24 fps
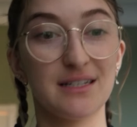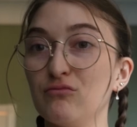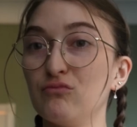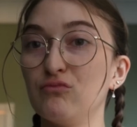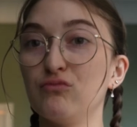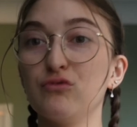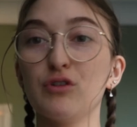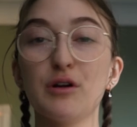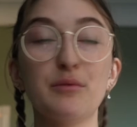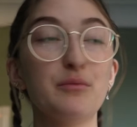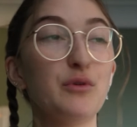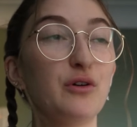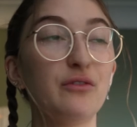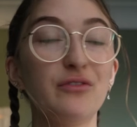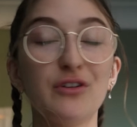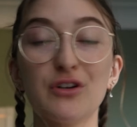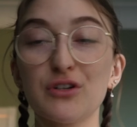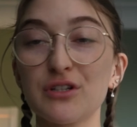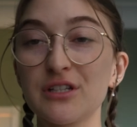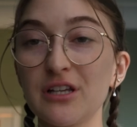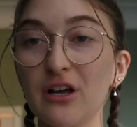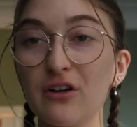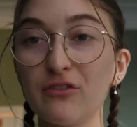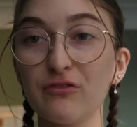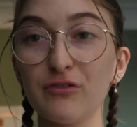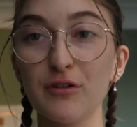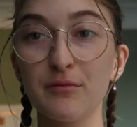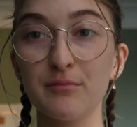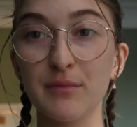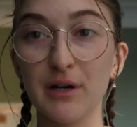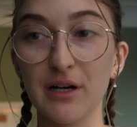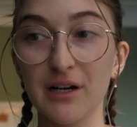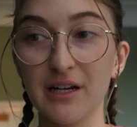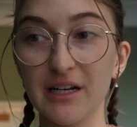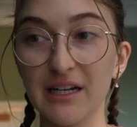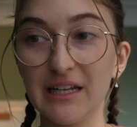Remove yourself from
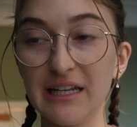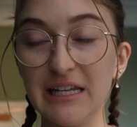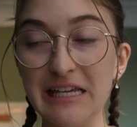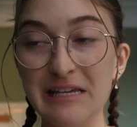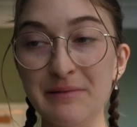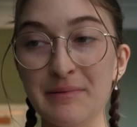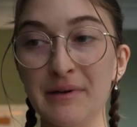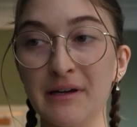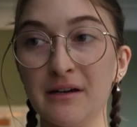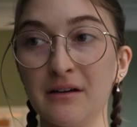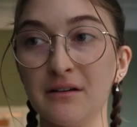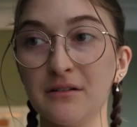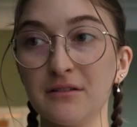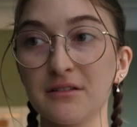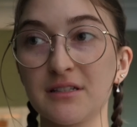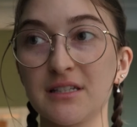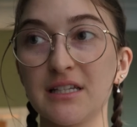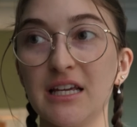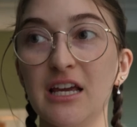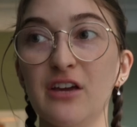marketing emails.